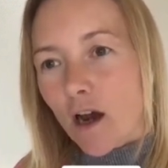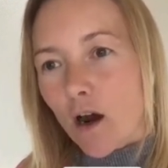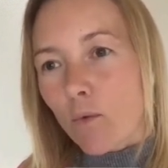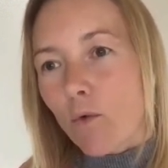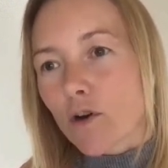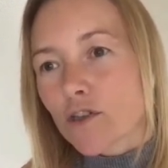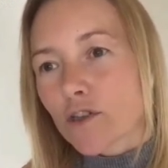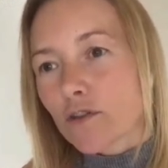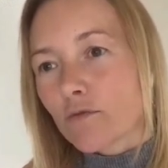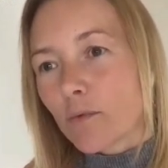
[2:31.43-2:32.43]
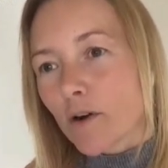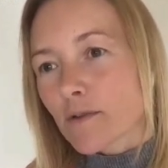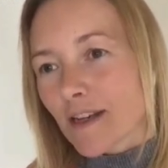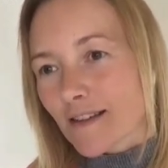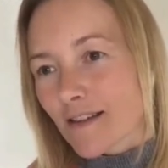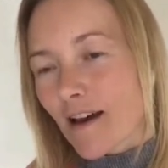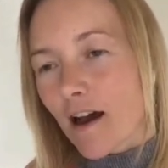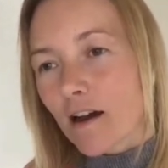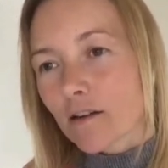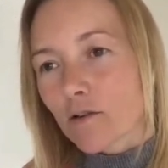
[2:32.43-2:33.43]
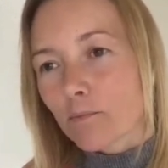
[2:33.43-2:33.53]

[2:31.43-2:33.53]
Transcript: And once you've processed that,